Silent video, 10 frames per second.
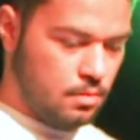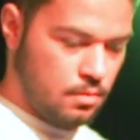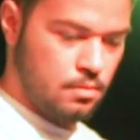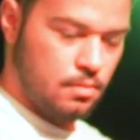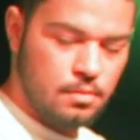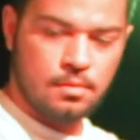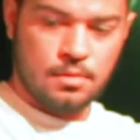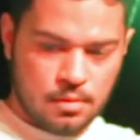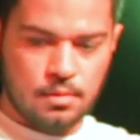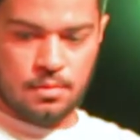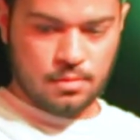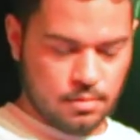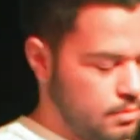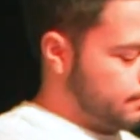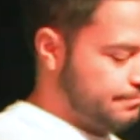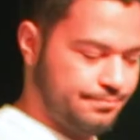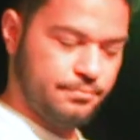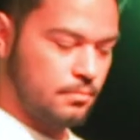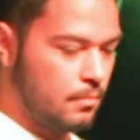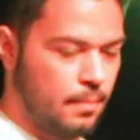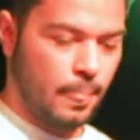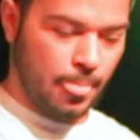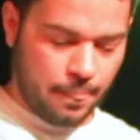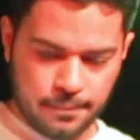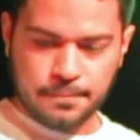in my own little world, but I was also really trying to